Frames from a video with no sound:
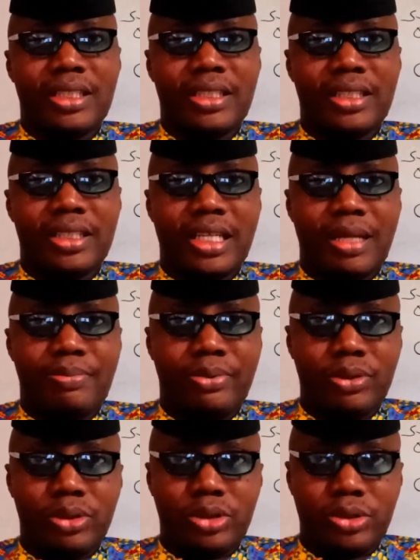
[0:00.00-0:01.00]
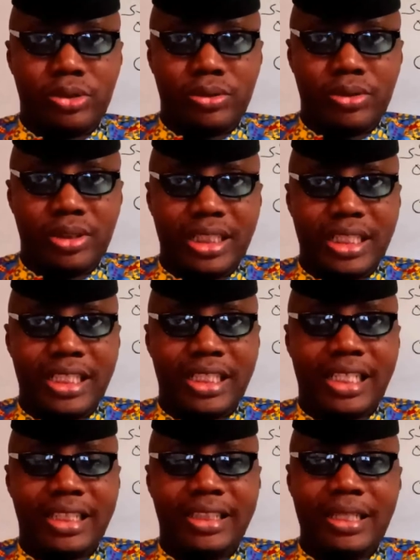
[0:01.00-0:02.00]
The approach in
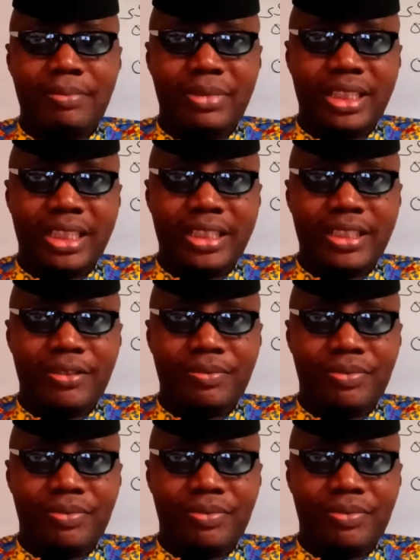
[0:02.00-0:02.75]
attempting